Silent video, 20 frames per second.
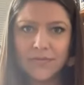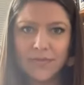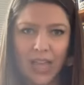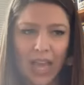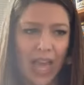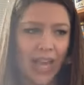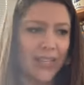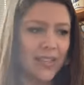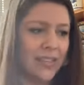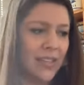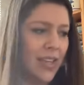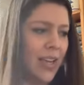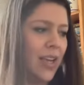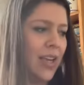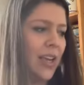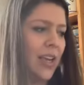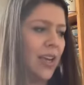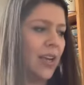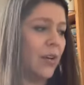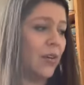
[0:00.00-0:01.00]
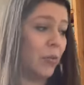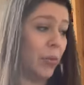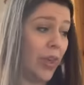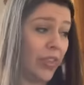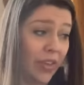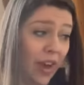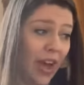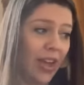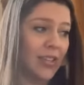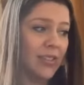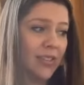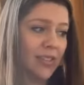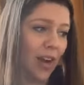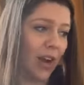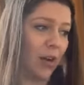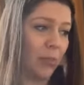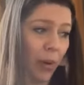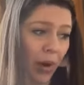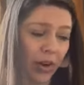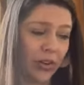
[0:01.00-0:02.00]
And with us,
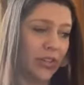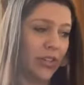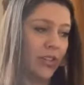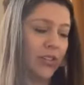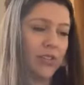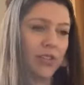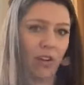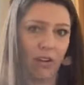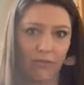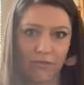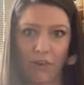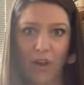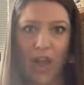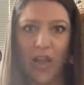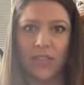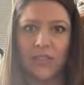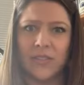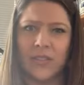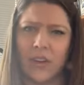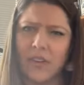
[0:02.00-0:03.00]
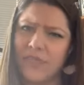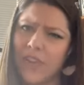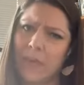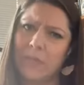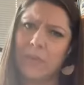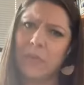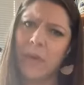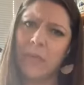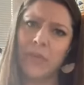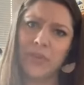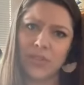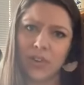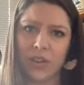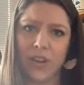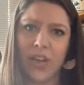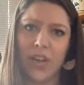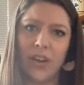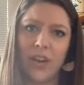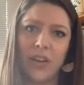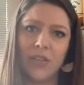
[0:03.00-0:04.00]
our partners, our friends, our family members, our
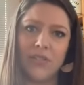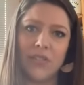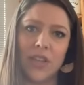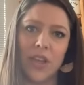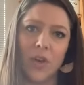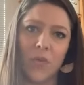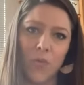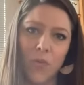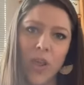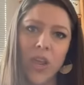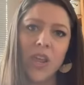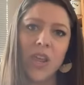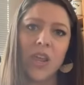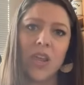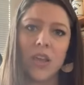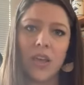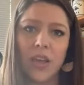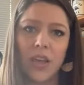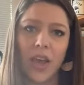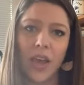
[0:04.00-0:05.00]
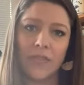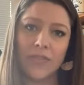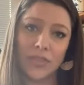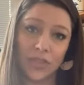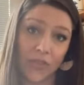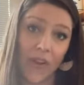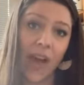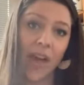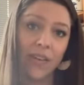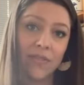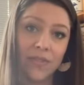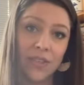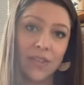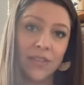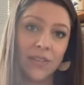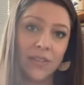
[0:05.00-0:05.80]
kiddos, like we have survived.